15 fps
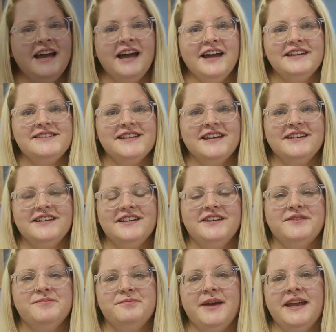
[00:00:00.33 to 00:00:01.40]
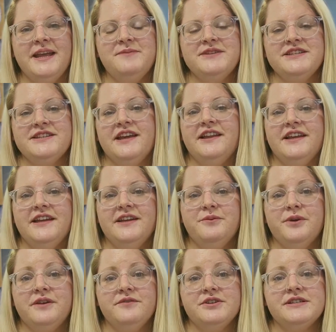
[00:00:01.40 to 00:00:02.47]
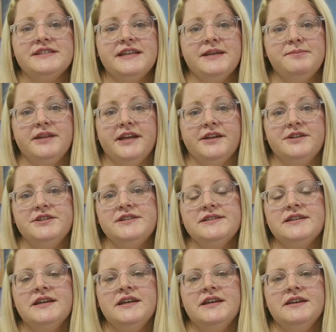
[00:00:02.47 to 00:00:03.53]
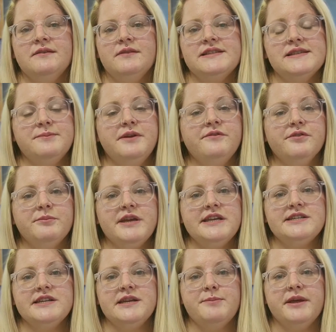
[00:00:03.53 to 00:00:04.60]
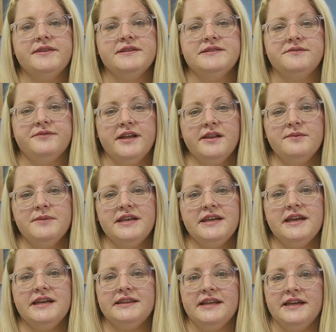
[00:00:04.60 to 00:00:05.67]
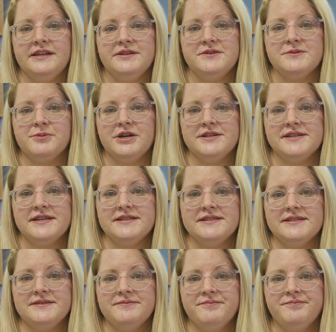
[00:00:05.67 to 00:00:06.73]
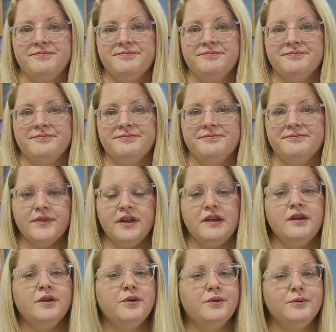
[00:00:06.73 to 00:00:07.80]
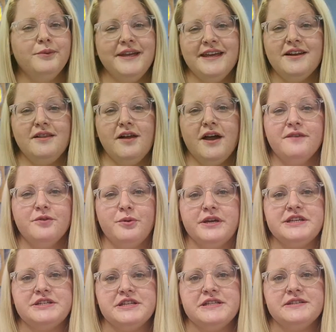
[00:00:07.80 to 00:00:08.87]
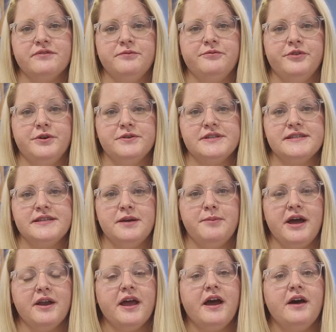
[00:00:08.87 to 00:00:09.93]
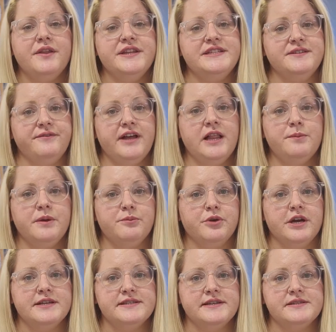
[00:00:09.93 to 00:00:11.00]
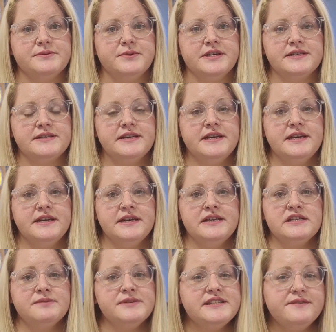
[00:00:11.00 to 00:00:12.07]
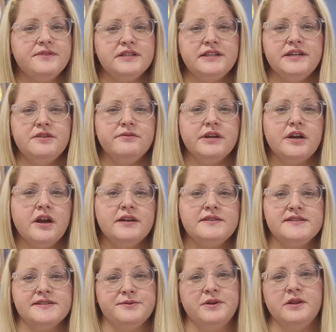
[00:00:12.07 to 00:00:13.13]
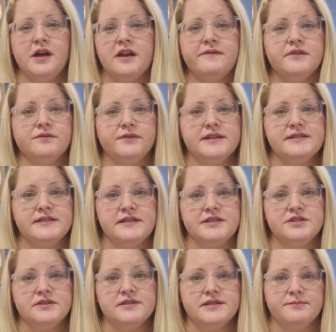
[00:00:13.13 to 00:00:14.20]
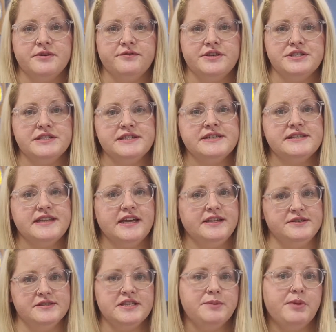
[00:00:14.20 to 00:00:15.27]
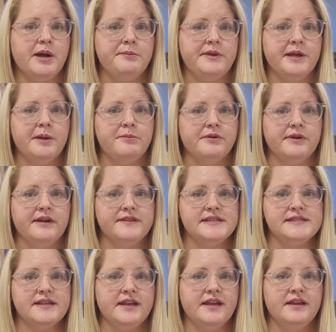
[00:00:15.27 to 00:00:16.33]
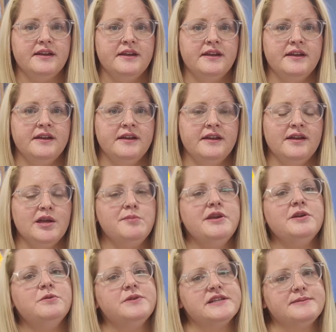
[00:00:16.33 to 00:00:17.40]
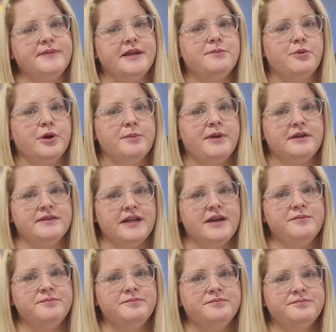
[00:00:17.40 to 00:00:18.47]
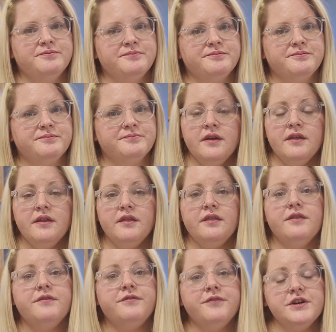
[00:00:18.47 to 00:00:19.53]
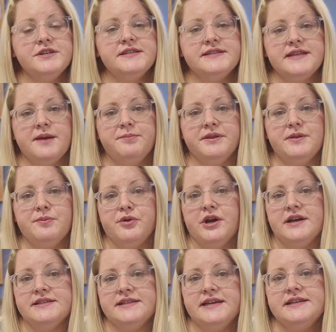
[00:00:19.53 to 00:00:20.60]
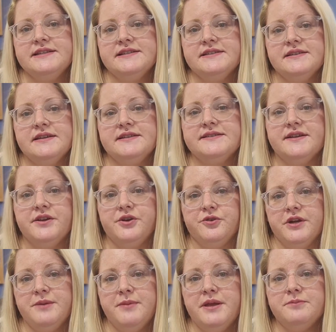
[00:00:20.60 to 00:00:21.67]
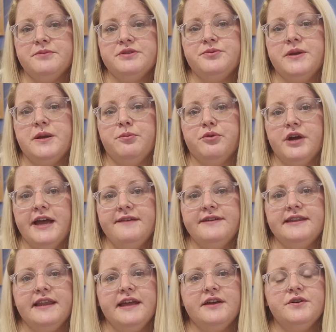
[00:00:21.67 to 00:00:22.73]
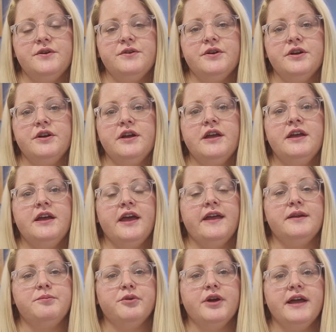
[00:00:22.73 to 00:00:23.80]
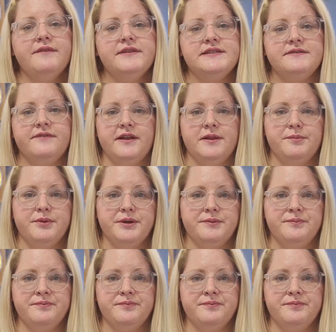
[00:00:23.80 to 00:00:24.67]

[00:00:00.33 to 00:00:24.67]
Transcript: Hi Sandy, my name is Shelley, one of your city planners, with some information about the development and land use process. We get a lot of questions from folks about how the development process works, specifically in regards to a lot of the residential subdivisions that you see popping up around the city. I'm here to explain more about that. The first step in the process is an agreement between a private landowner and a private developer.